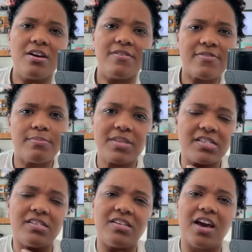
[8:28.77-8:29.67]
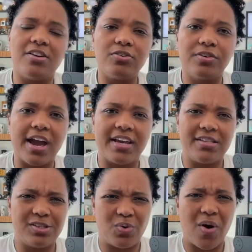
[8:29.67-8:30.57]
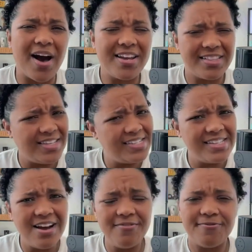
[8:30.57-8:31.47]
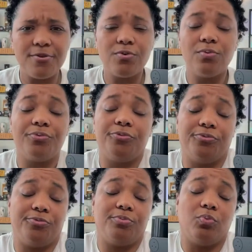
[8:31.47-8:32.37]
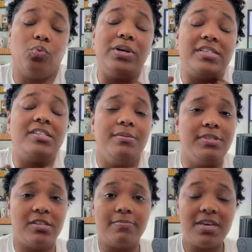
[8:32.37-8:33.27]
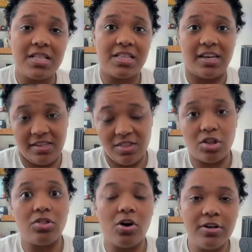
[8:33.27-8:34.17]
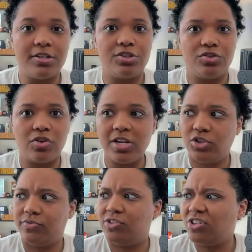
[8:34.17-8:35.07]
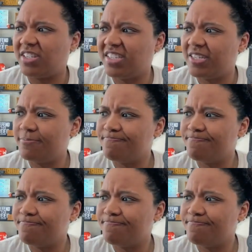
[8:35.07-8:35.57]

from the Seattle Kraken squad, at least not for what seems to me like the longest stretch of just